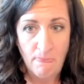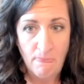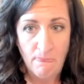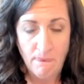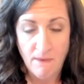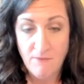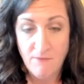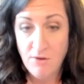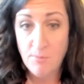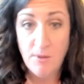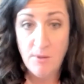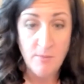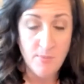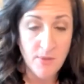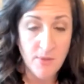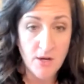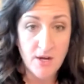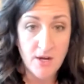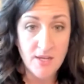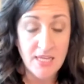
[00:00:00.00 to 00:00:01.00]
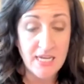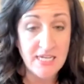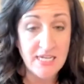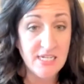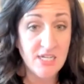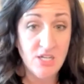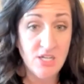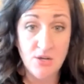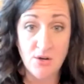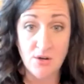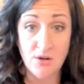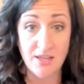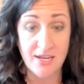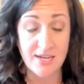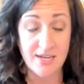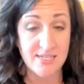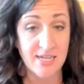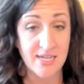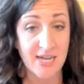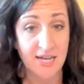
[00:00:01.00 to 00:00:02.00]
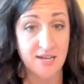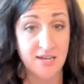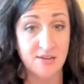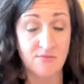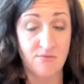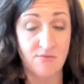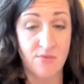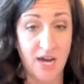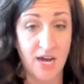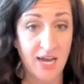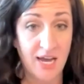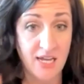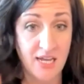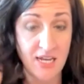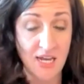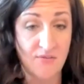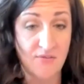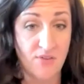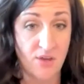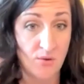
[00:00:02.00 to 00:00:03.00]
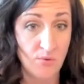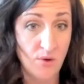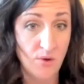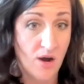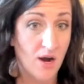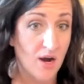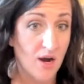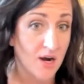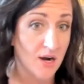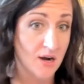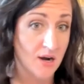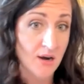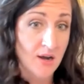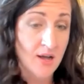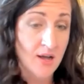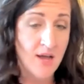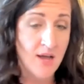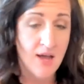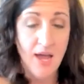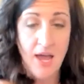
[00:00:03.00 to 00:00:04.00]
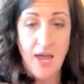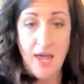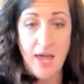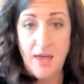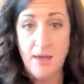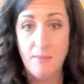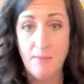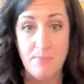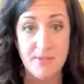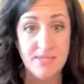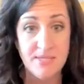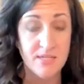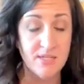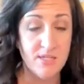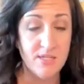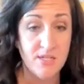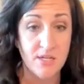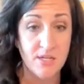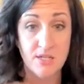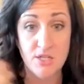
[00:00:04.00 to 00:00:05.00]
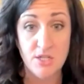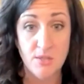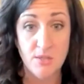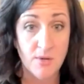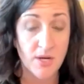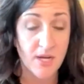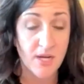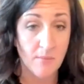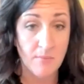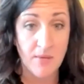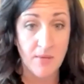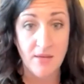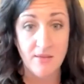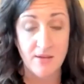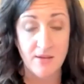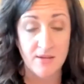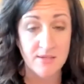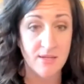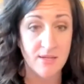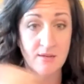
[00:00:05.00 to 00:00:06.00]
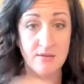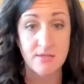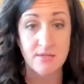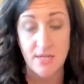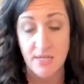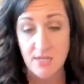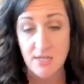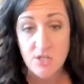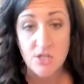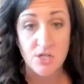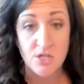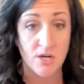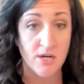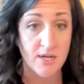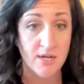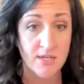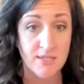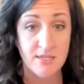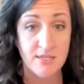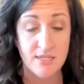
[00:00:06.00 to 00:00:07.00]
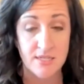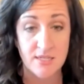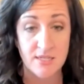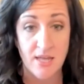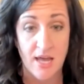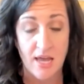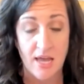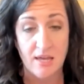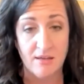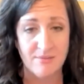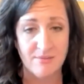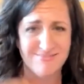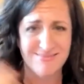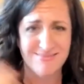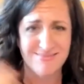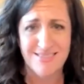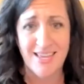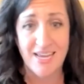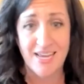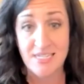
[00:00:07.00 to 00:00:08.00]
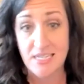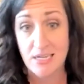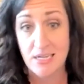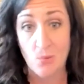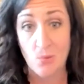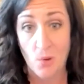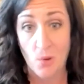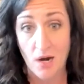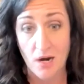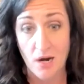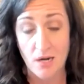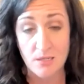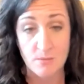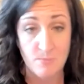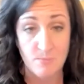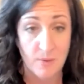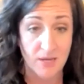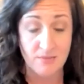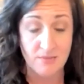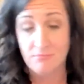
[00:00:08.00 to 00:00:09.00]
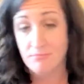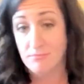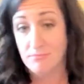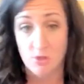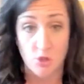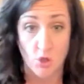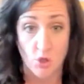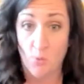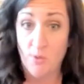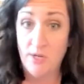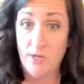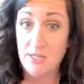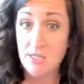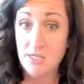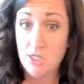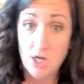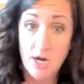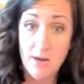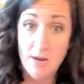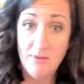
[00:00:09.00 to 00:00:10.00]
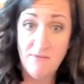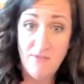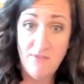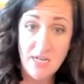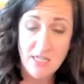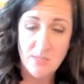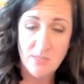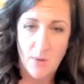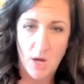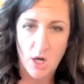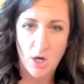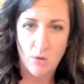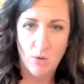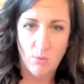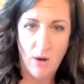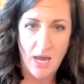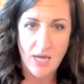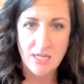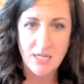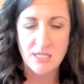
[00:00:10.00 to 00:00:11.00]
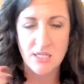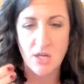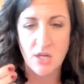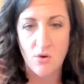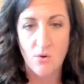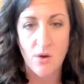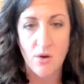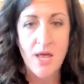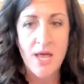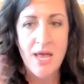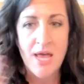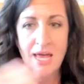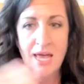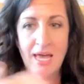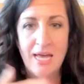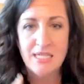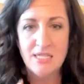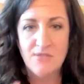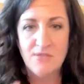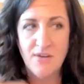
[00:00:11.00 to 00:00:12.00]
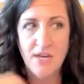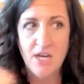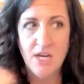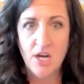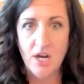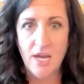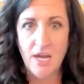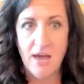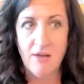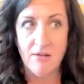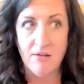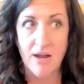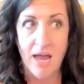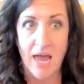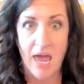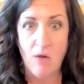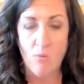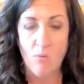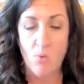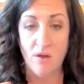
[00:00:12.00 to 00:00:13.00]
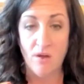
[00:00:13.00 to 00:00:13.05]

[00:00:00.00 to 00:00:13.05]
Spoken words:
If your people are on LinkedIn, you go to LinkedIn, right? If you are a business to consumer company that sells insurance, LinkedIn works, but so would Instagram and Facebook, right? So it's figuring out A, what